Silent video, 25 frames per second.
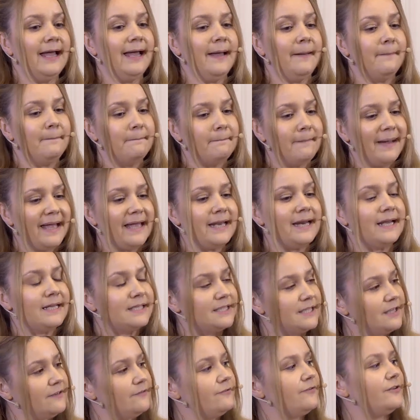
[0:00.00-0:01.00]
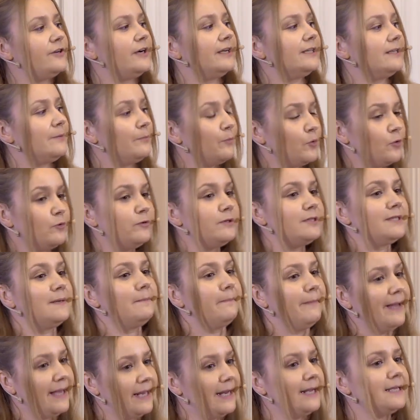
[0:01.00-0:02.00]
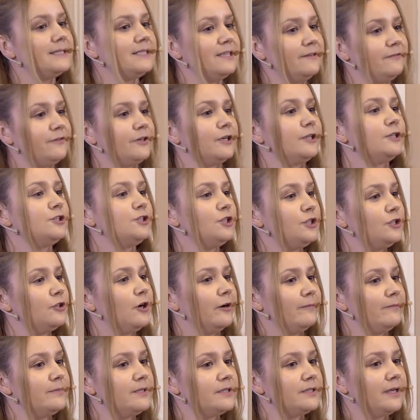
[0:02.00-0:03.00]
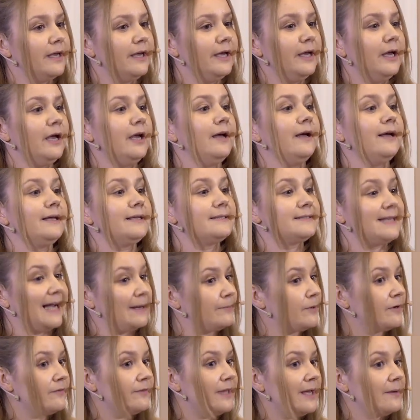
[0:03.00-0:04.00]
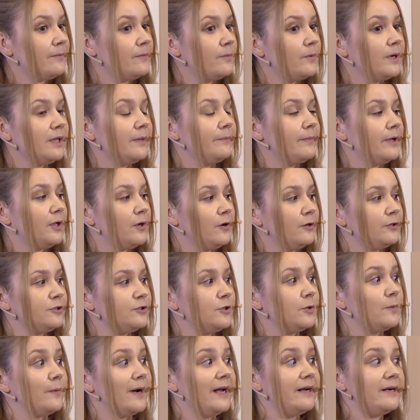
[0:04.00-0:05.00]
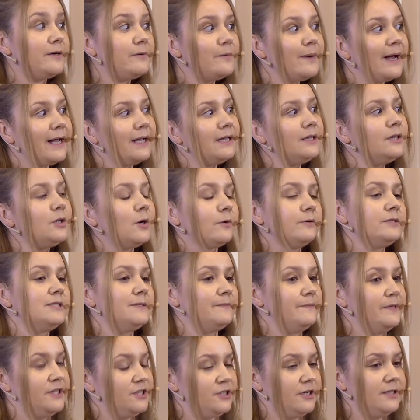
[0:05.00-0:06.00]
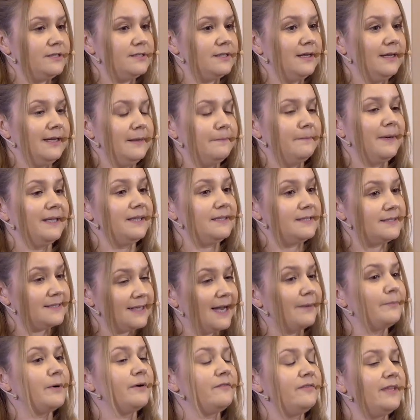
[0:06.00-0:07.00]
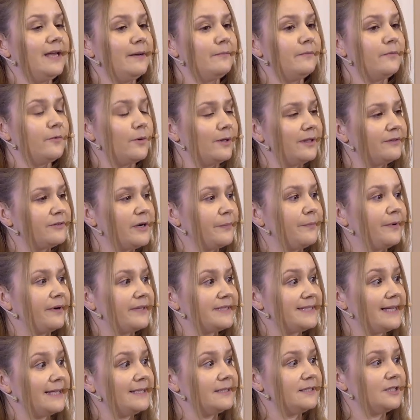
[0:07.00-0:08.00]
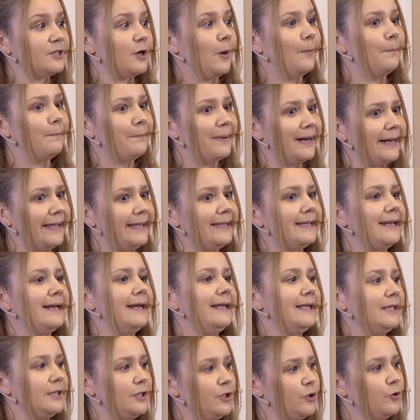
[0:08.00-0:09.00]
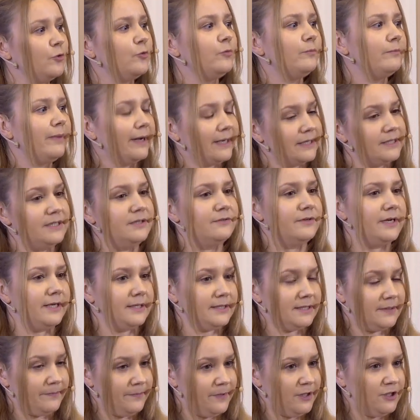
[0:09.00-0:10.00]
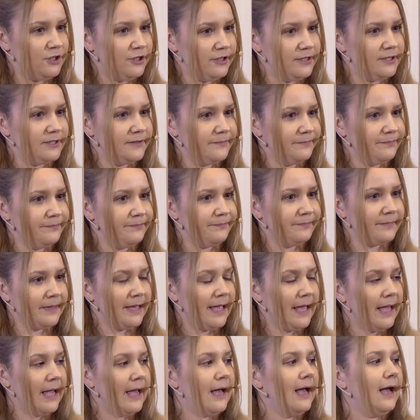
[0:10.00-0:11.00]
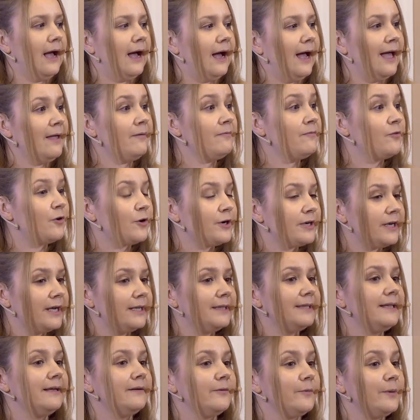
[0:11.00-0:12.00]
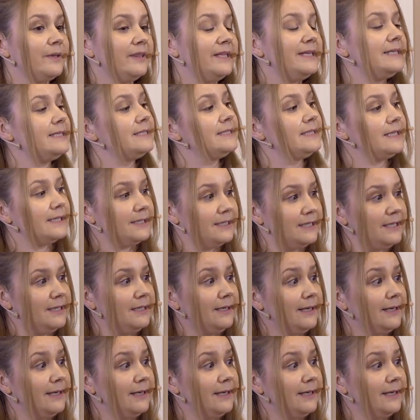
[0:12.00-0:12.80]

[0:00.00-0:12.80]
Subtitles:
many different books, many different genomes. Some of them will belong to very well-known species, but some of them will represent completely new bacterial species. I am working with this technique